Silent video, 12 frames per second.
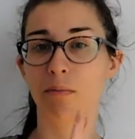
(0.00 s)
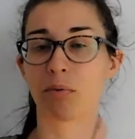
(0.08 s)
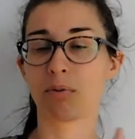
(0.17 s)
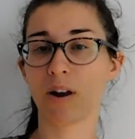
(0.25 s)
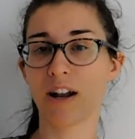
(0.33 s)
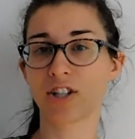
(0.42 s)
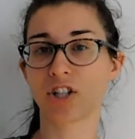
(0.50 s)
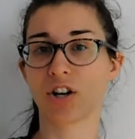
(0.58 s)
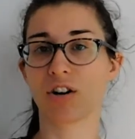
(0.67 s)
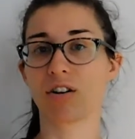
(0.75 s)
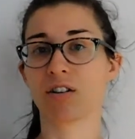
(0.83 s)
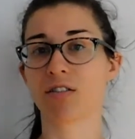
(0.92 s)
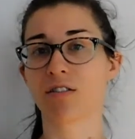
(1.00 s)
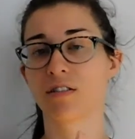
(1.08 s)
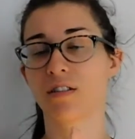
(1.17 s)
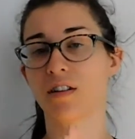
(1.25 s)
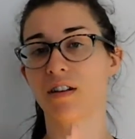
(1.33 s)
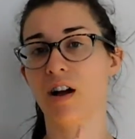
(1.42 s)
pressure
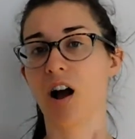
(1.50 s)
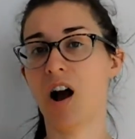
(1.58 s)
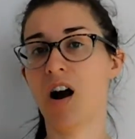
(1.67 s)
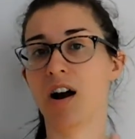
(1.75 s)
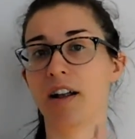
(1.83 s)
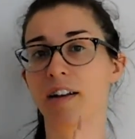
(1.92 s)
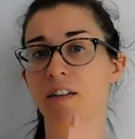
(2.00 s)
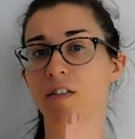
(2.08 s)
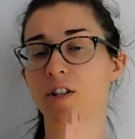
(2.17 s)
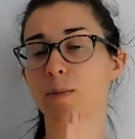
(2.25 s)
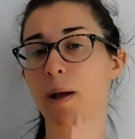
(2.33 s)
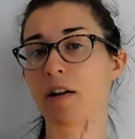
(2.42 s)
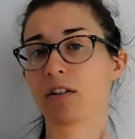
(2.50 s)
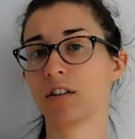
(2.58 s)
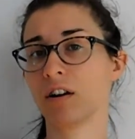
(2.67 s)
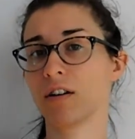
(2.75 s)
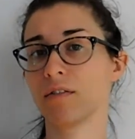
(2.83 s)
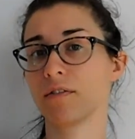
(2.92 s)
on the spinal
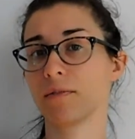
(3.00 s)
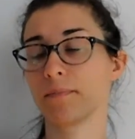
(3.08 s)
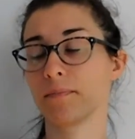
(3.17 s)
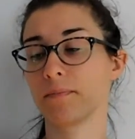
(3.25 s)
nerve.